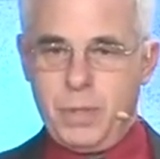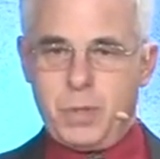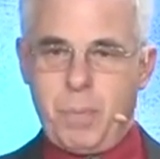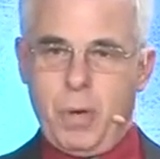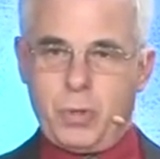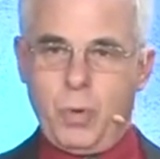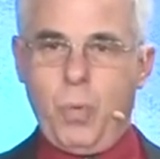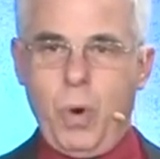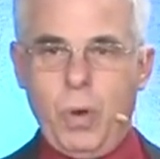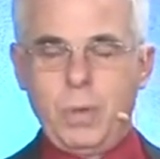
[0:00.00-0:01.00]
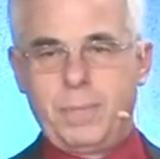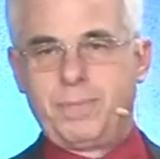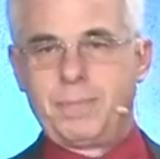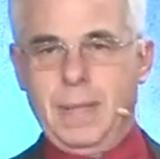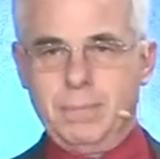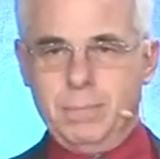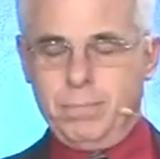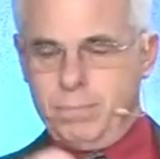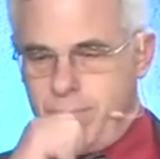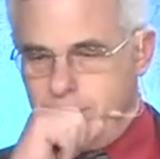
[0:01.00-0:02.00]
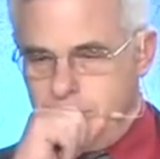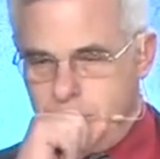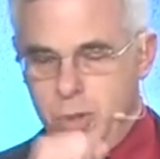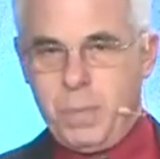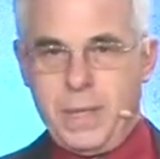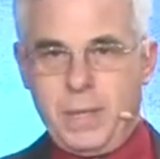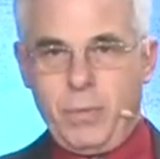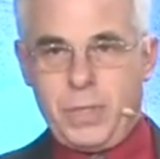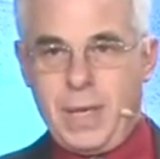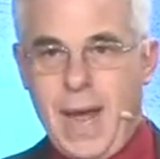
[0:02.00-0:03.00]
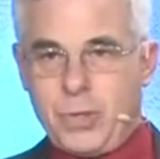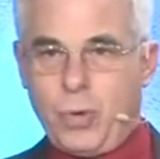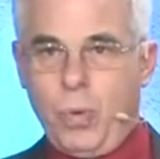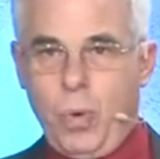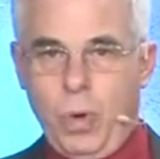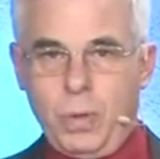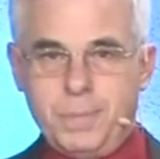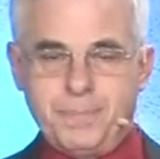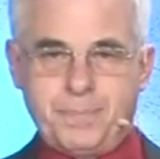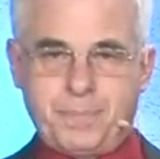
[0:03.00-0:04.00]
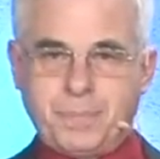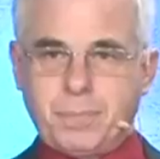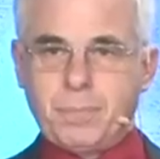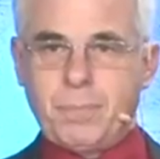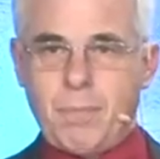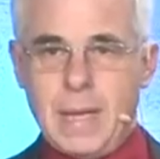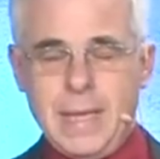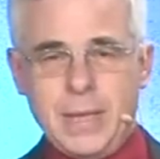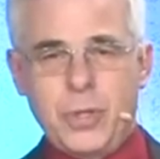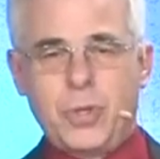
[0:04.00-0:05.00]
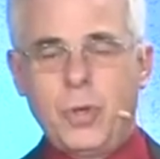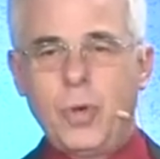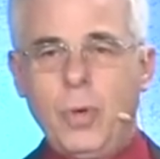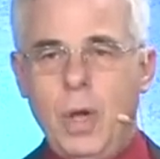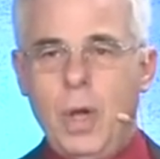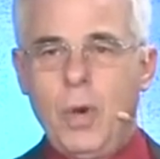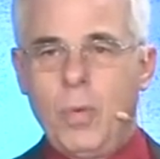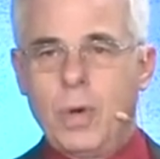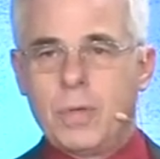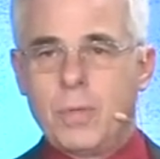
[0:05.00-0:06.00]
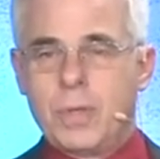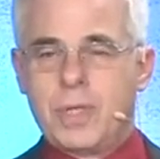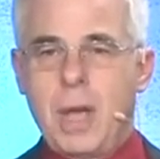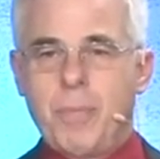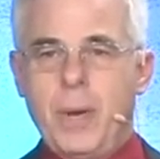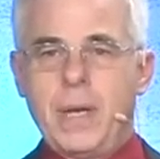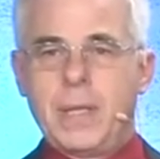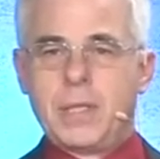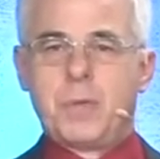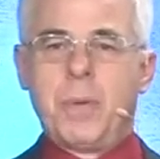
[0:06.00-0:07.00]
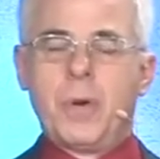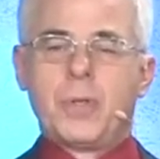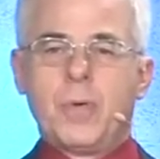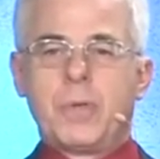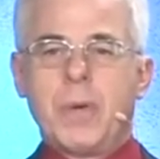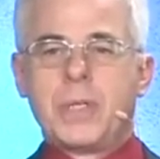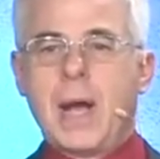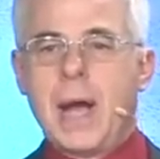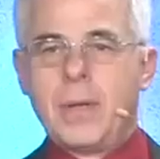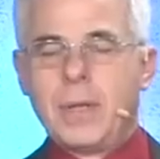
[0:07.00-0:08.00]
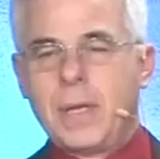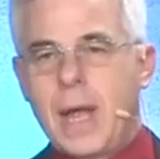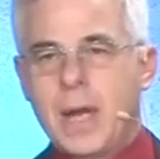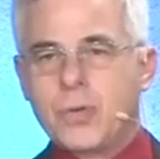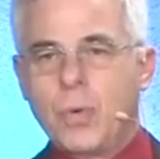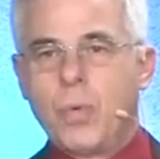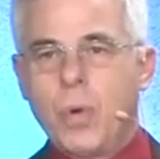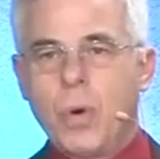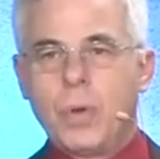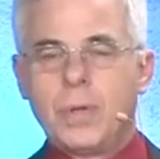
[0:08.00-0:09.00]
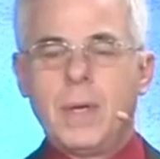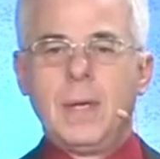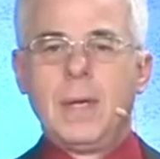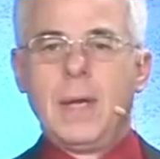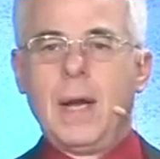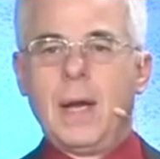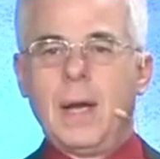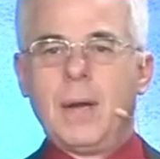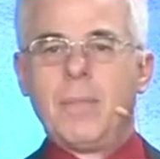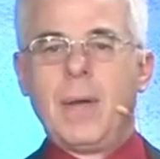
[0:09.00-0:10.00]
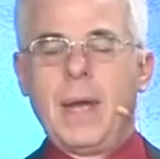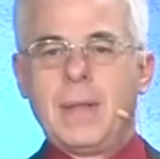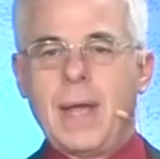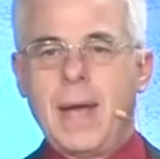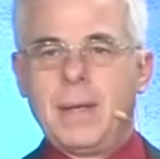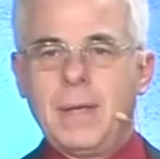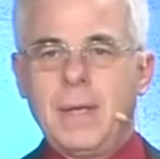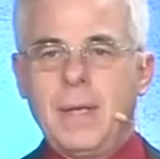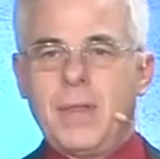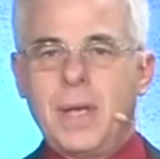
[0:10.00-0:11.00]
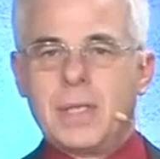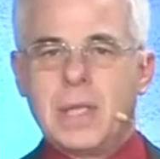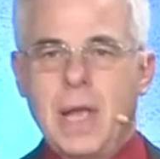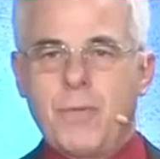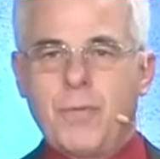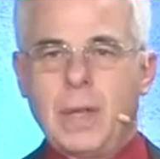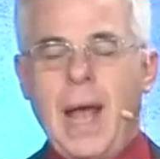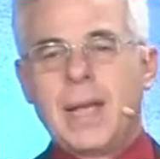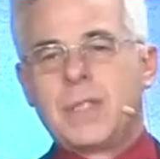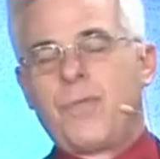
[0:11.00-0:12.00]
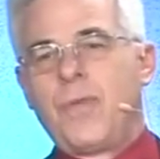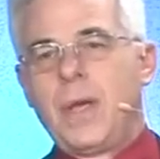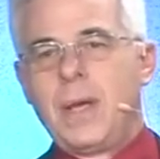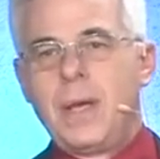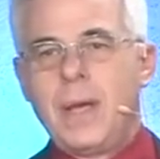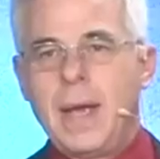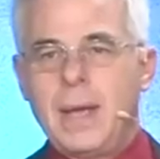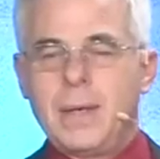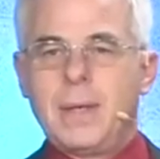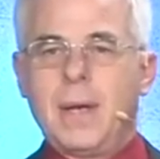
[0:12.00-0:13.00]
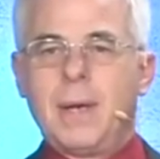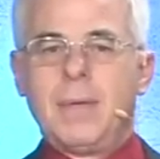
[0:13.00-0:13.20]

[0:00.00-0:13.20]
spiritual world, and then there was the natural world, and that the two were separated, that the spiritual was much higher than the natural world, and that things like philosophy and